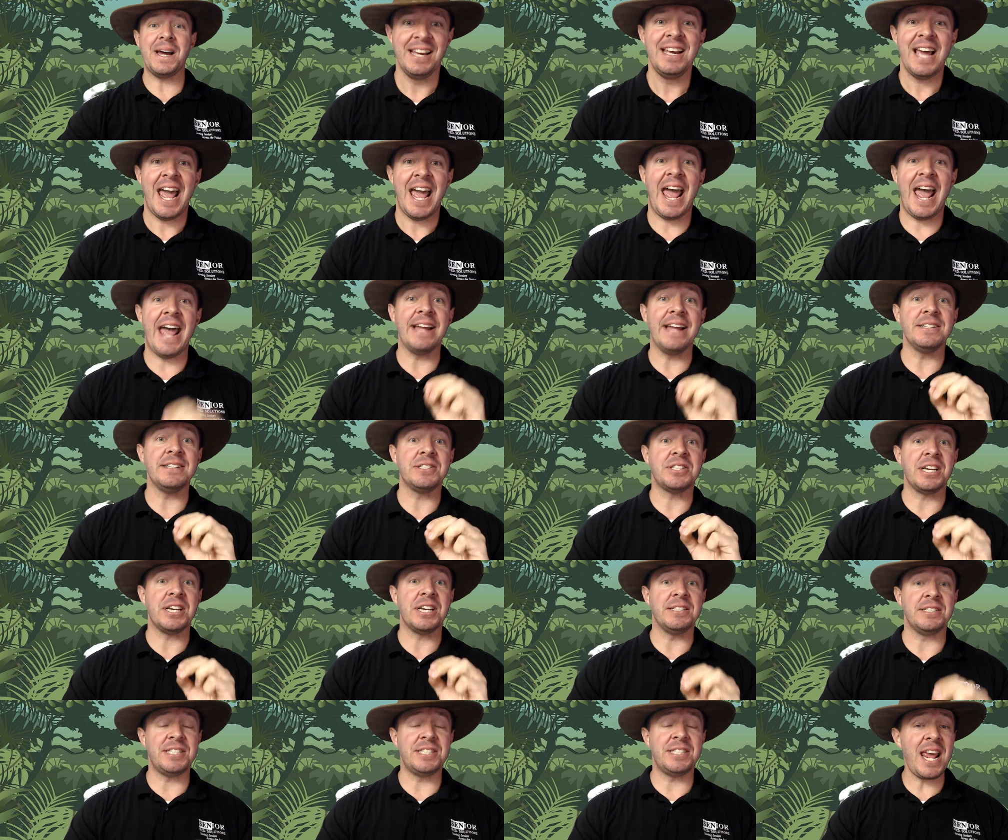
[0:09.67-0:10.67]
and
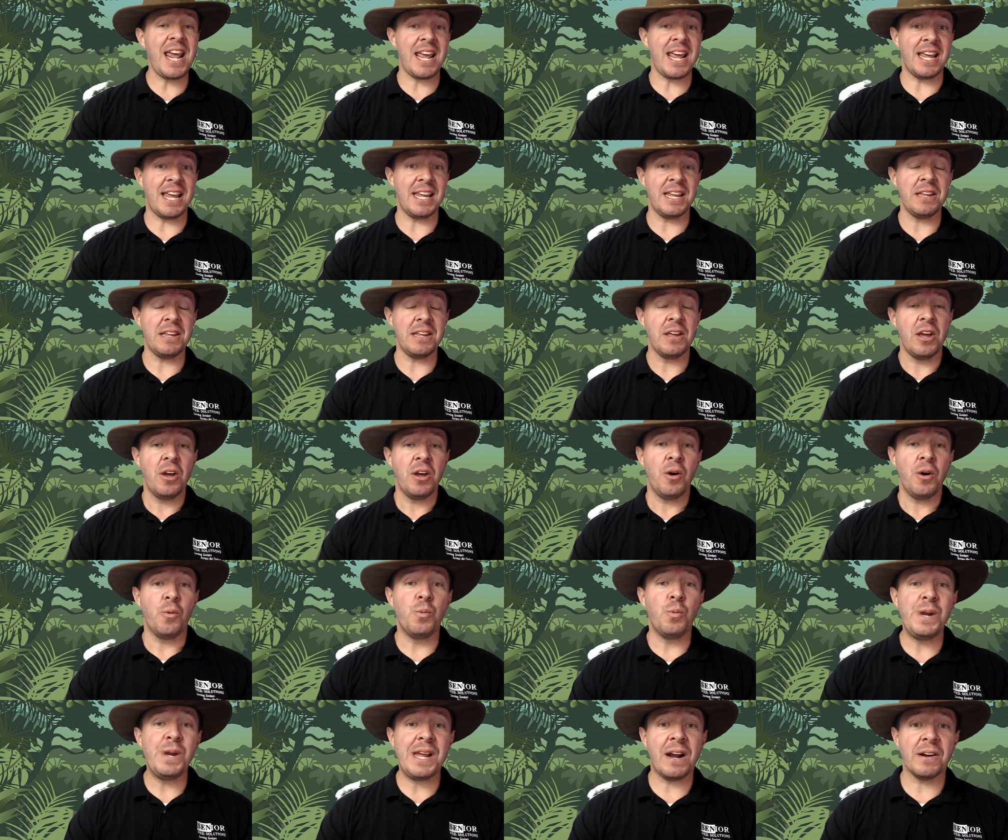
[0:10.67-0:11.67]
today
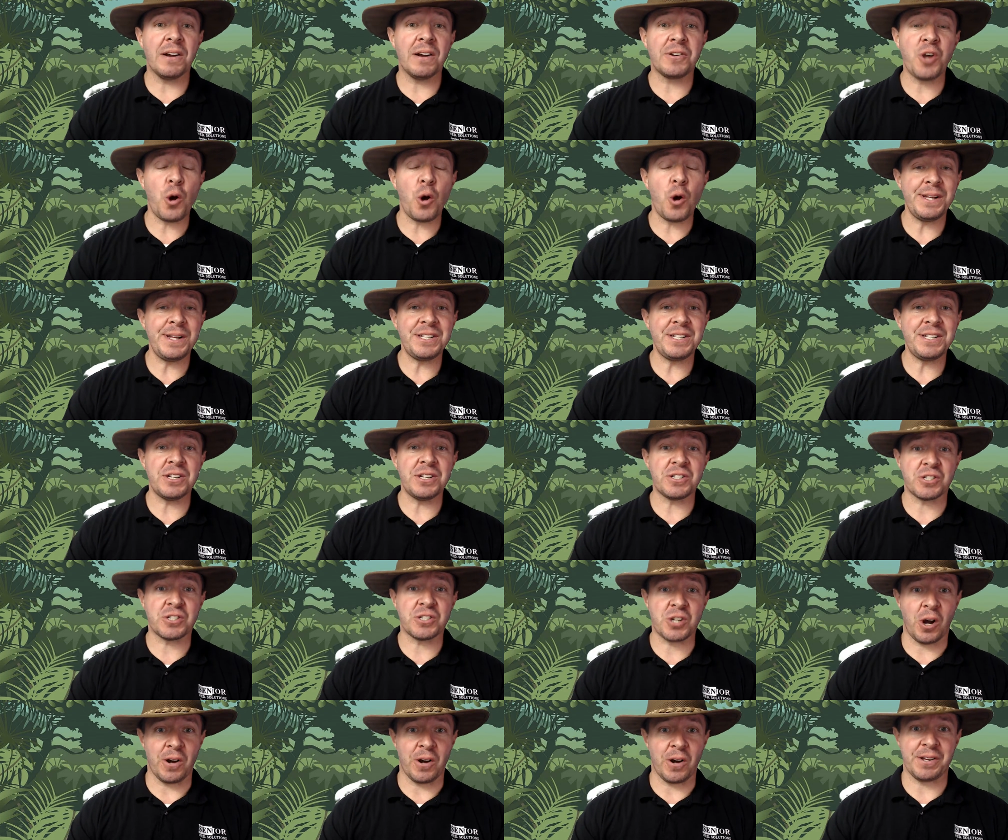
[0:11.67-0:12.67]
we are going to
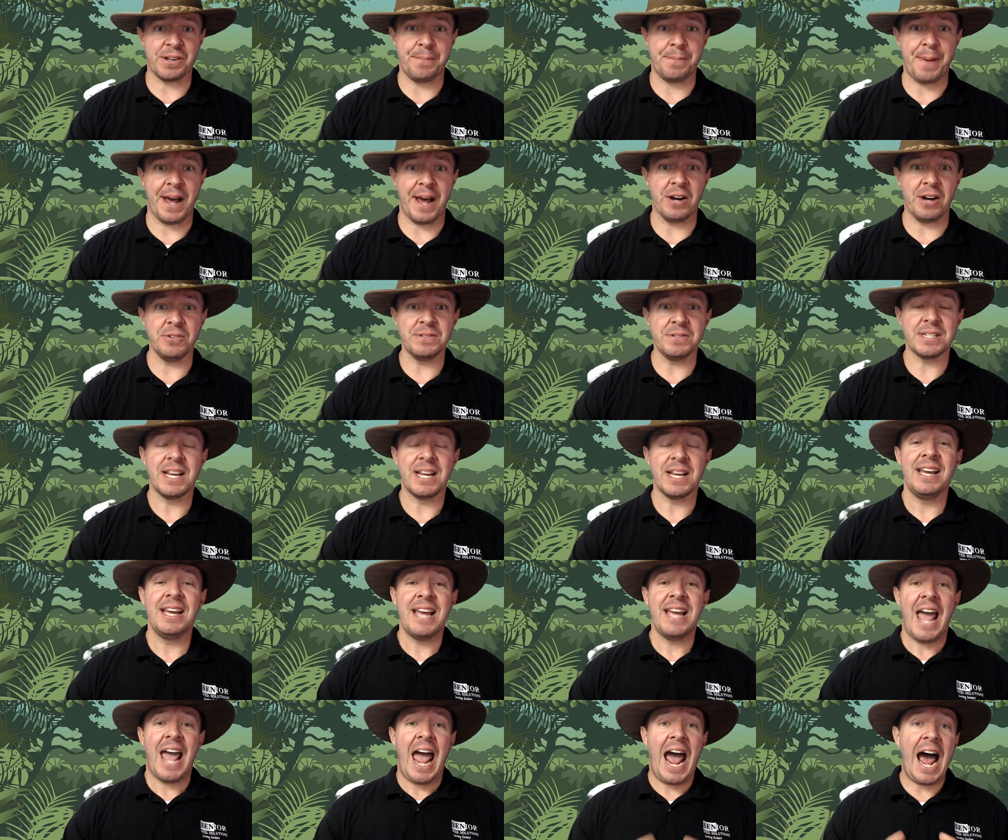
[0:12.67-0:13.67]
talk about
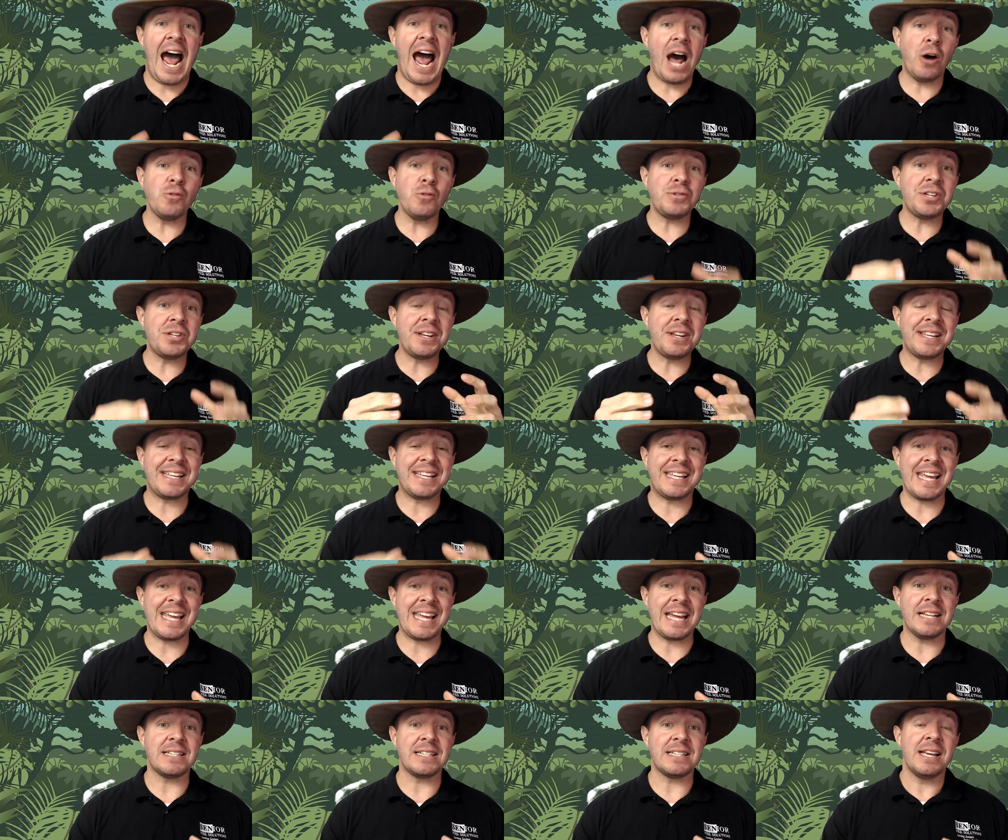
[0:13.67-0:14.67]
how to
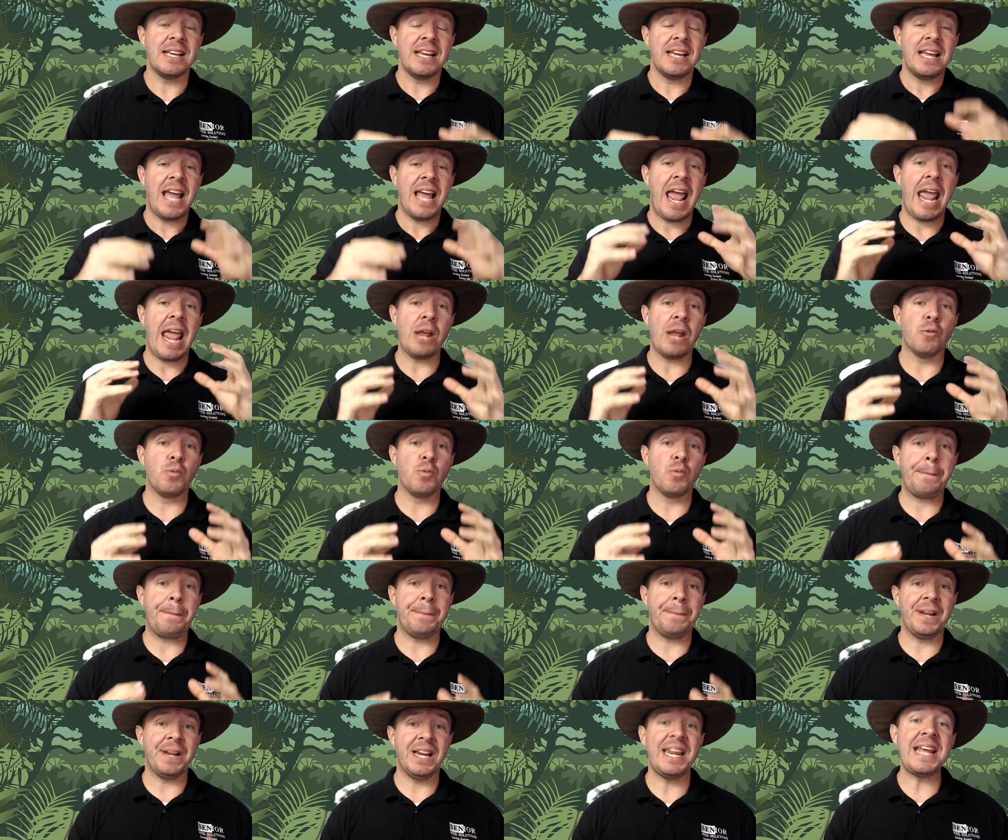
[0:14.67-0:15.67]
get a
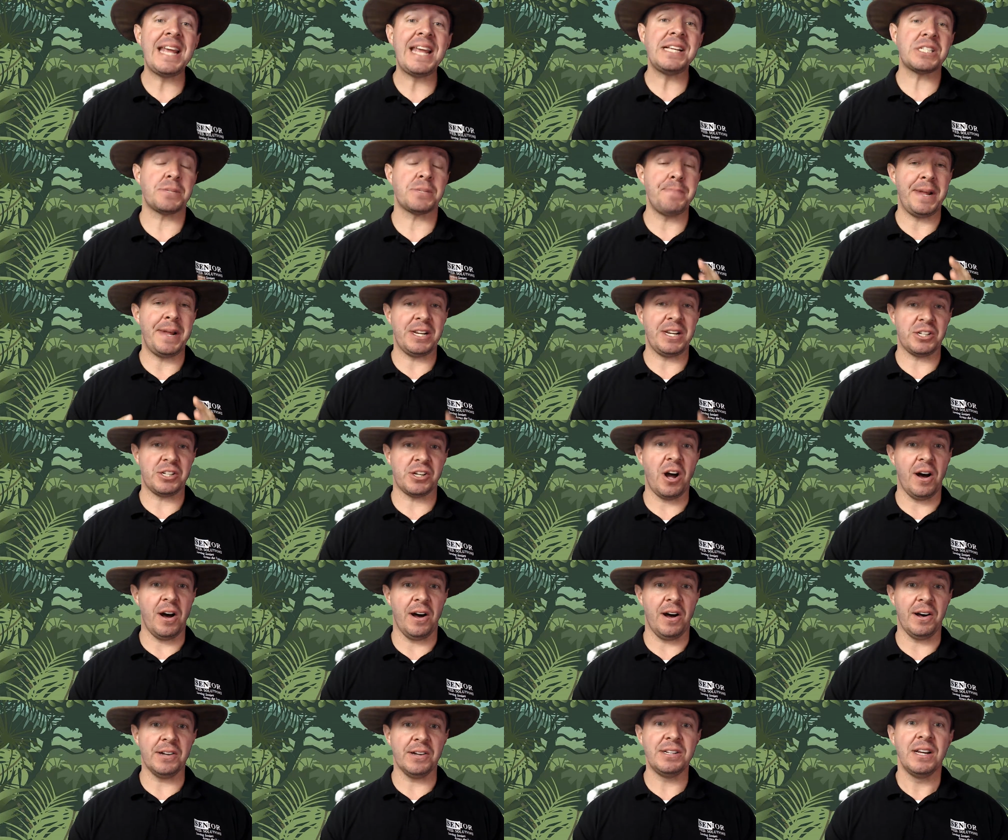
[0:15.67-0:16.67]
replacement
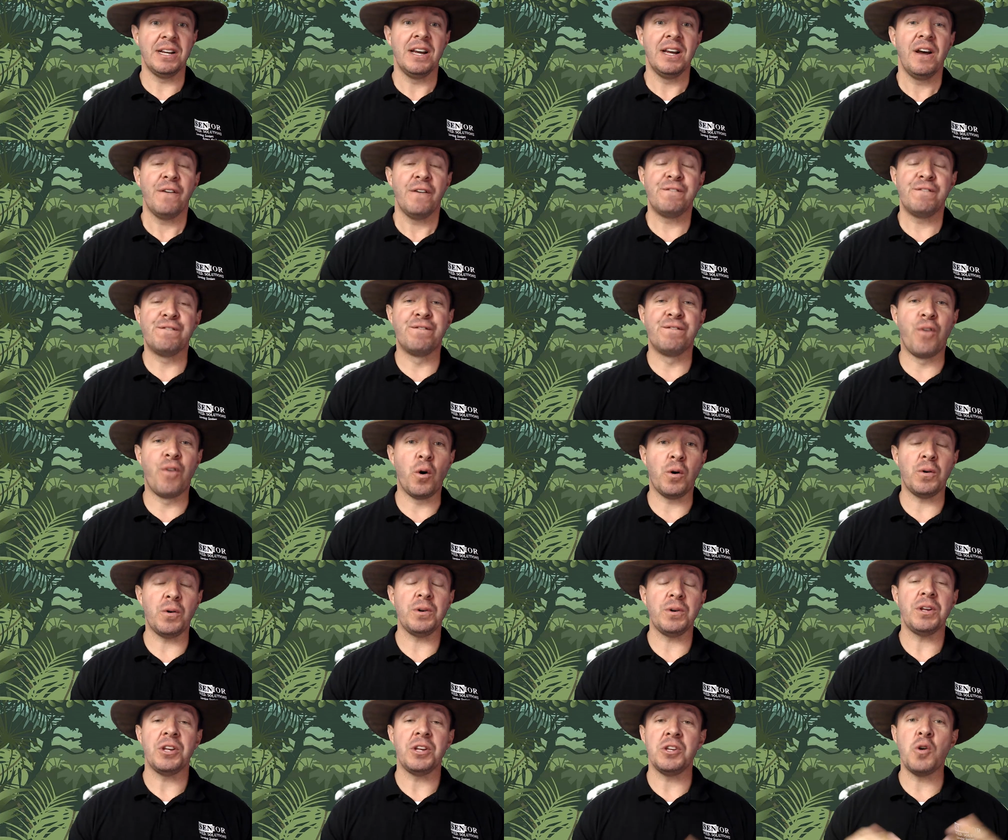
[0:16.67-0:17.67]
card
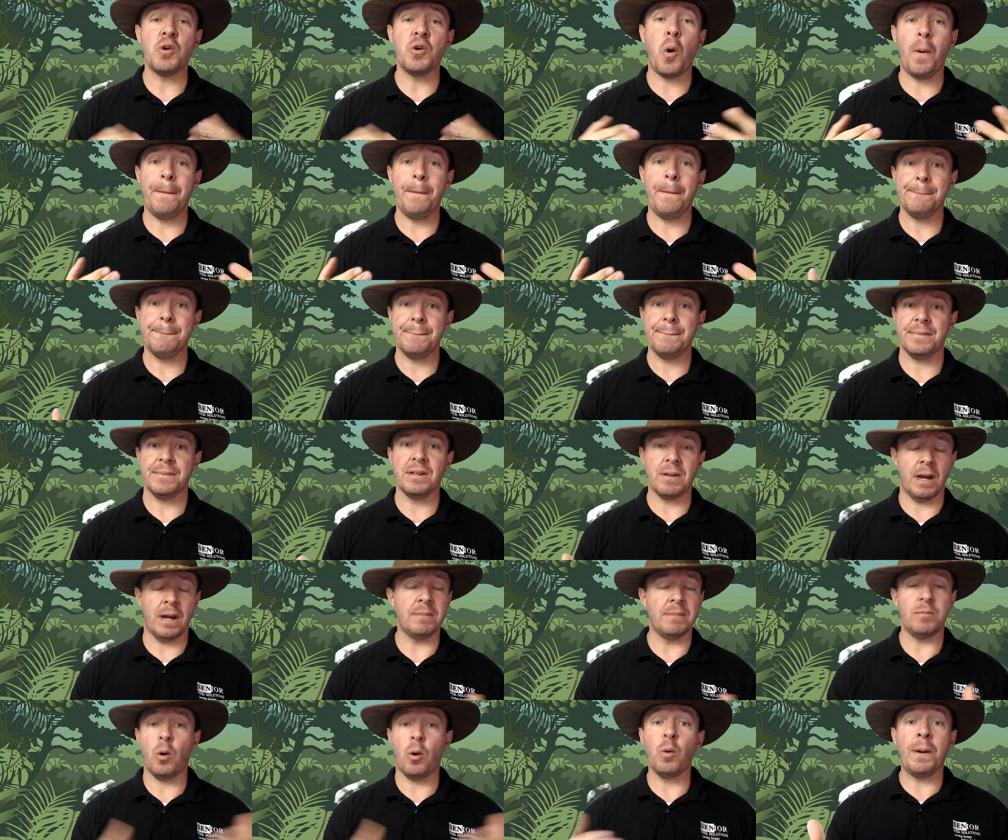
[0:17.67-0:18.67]
for your,
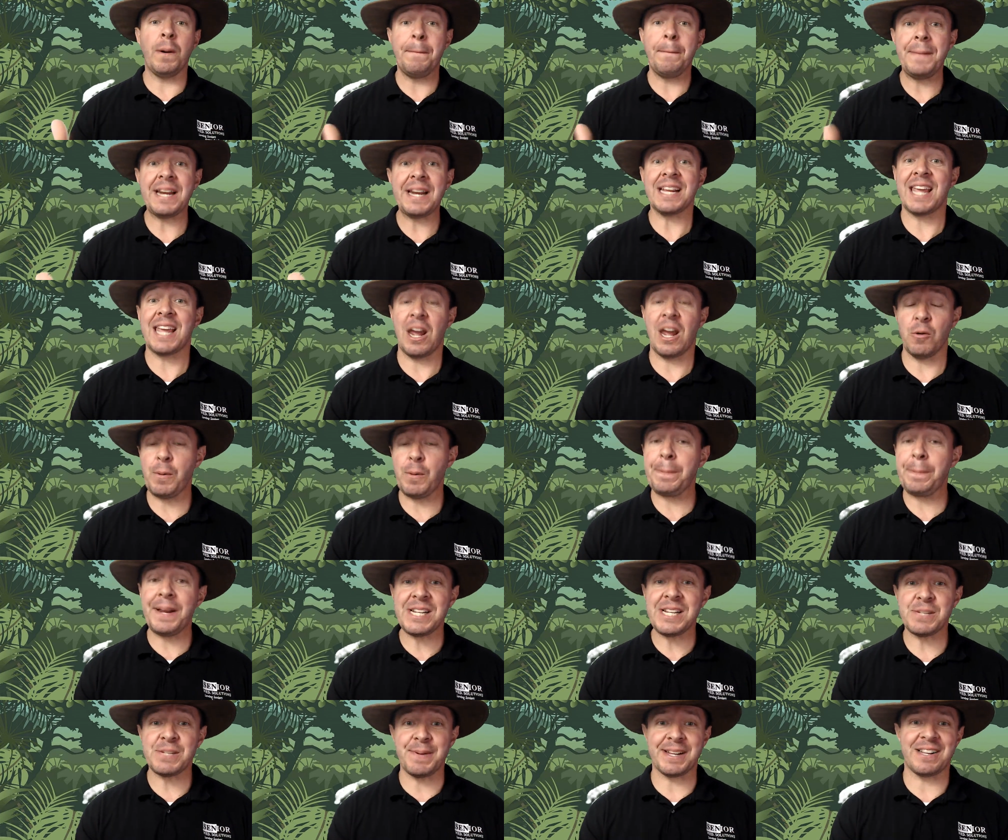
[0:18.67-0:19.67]
uh, or a Medicare
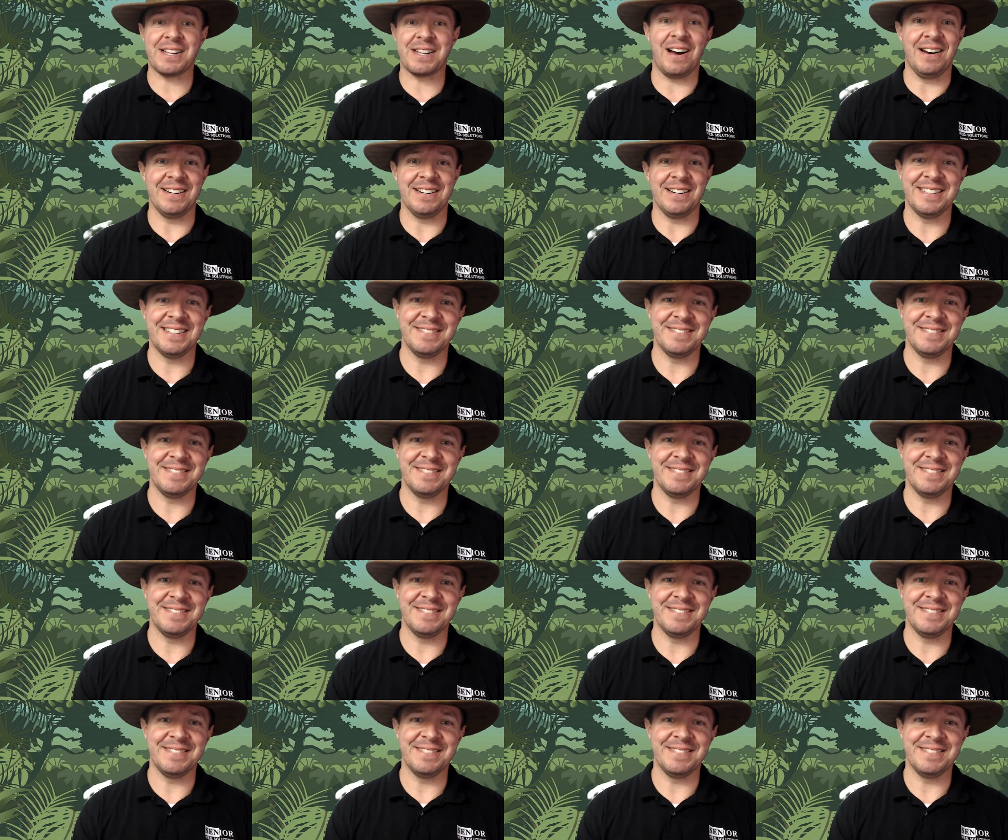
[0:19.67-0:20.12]
replacement card.